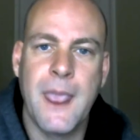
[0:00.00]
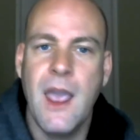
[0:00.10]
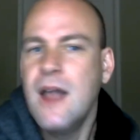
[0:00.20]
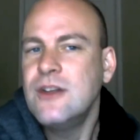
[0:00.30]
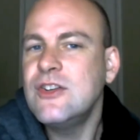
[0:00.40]

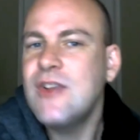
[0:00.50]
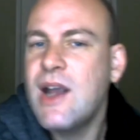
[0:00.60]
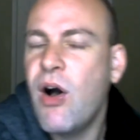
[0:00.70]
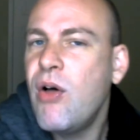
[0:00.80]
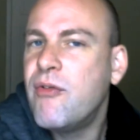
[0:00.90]
Just like
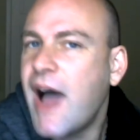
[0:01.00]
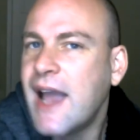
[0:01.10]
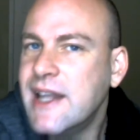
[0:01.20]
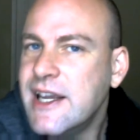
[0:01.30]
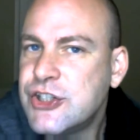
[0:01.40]
all
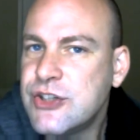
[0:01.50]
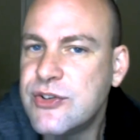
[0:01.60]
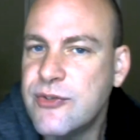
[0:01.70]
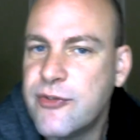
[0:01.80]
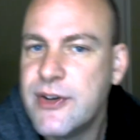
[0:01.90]
violations
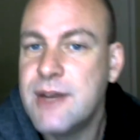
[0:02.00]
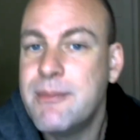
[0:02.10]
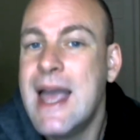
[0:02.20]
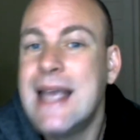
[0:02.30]
of freedom,